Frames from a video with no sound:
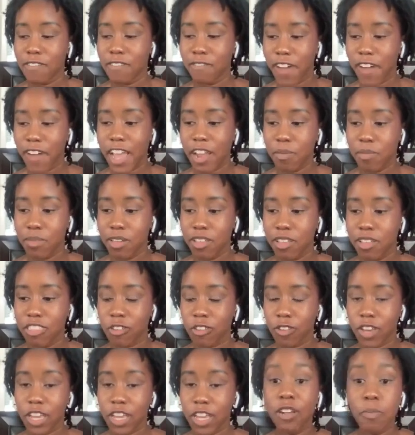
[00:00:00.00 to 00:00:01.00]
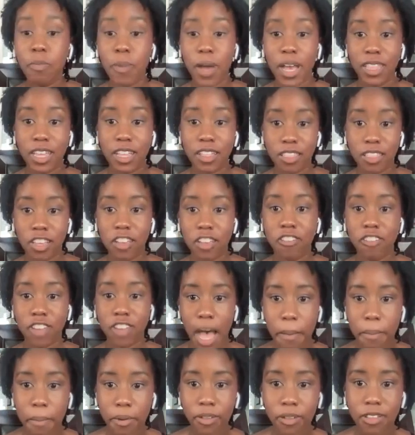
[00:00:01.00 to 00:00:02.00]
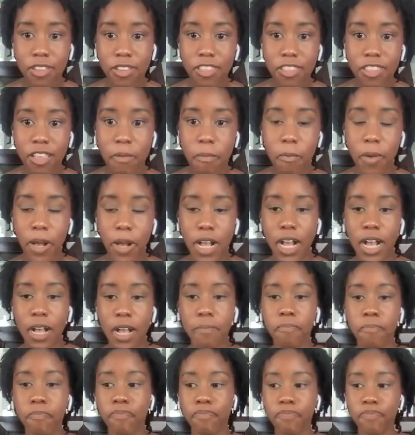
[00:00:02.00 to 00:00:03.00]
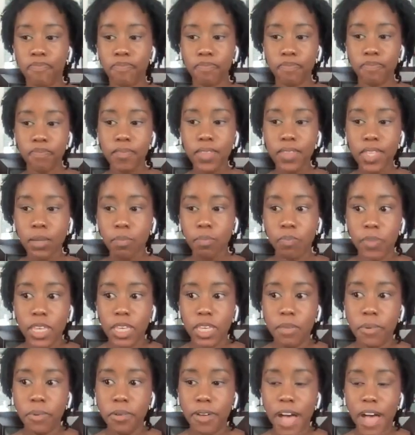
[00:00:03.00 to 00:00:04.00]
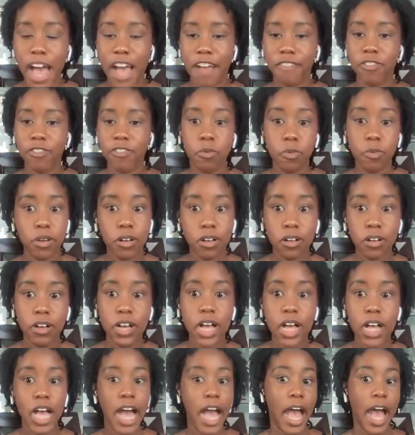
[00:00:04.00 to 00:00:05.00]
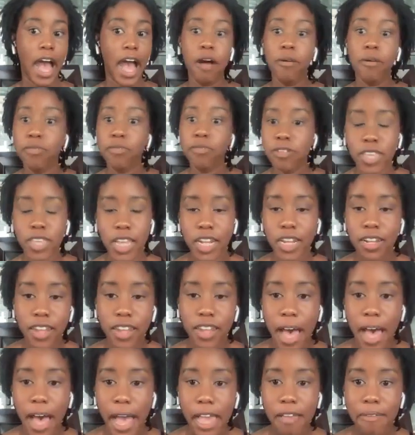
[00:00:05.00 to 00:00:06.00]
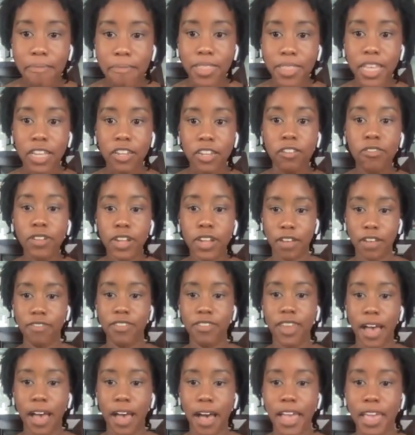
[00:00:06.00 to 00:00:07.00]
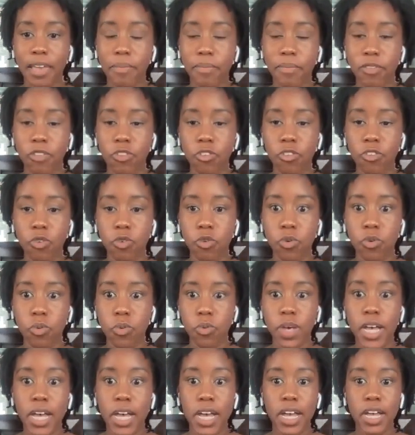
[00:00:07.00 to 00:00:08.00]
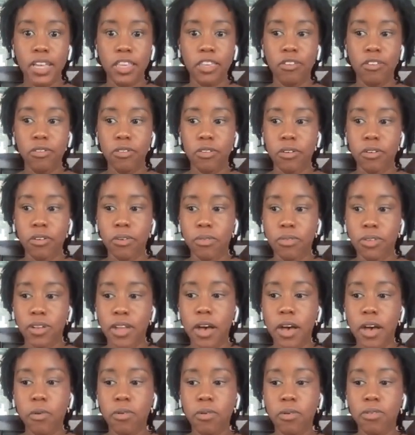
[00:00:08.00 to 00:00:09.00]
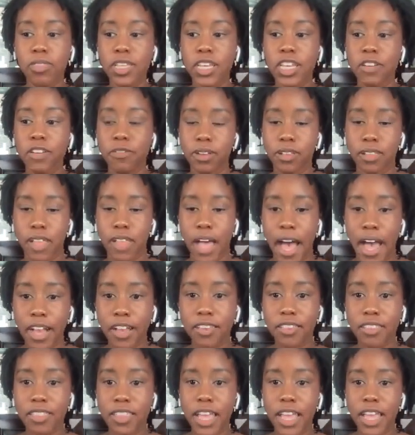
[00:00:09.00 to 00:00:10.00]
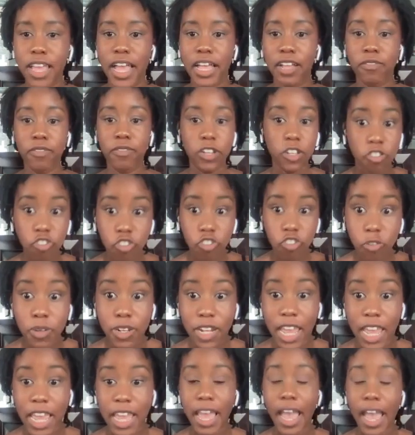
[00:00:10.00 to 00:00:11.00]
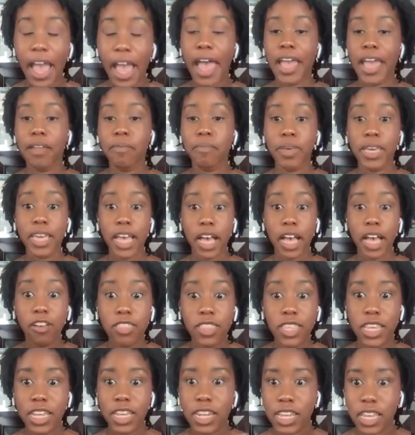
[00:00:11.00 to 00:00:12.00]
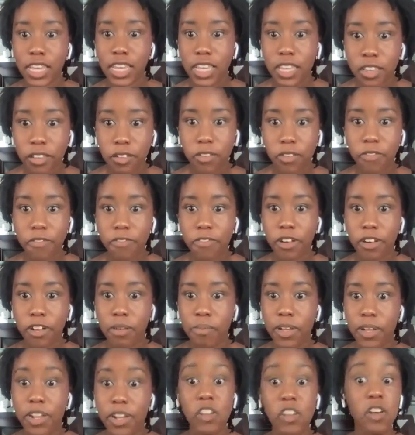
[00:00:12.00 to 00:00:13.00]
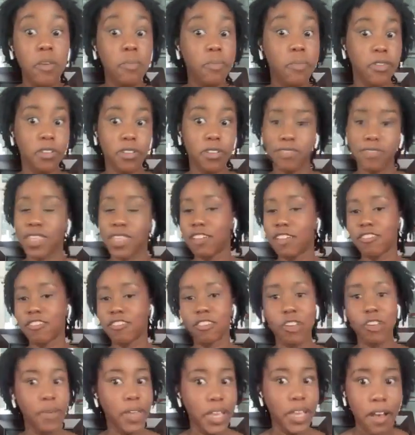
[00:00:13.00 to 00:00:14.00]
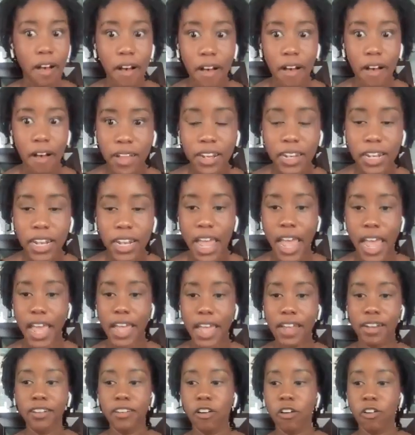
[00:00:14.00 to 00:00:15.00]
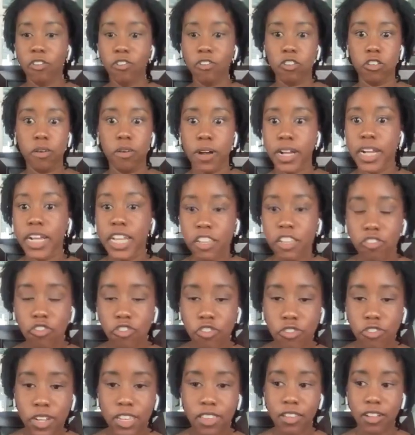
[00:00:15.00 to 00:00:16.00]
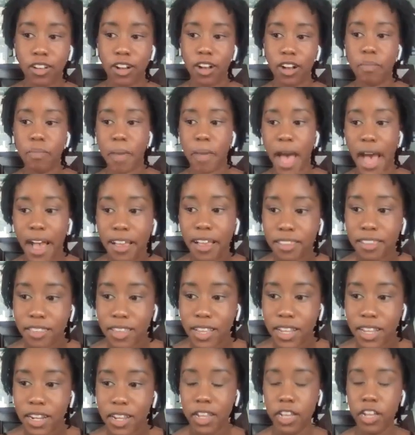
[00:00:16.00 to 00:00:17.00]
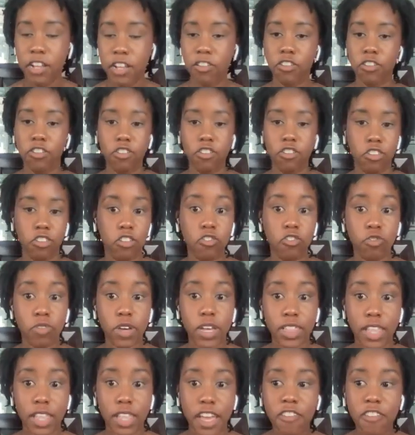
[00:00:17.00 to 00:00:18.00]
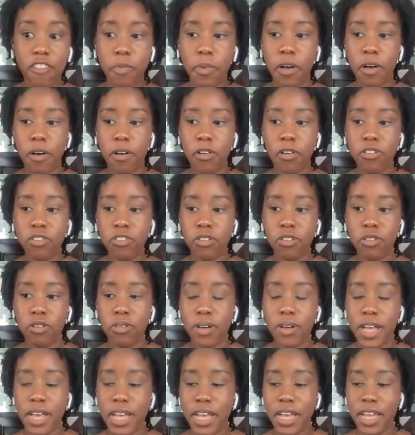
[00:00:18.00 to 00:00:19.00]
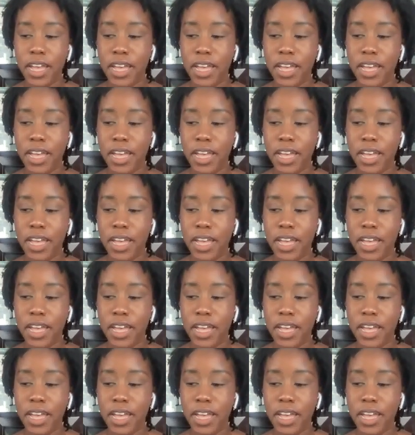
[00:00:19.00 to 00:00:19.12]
environments created by late stage capitalism, where people have to work hours at a time. They don't have time to, not only relax and rejuvenate and be healthy and heal from a number of things going on, and also our histories and our past, and to just enjoy life, but also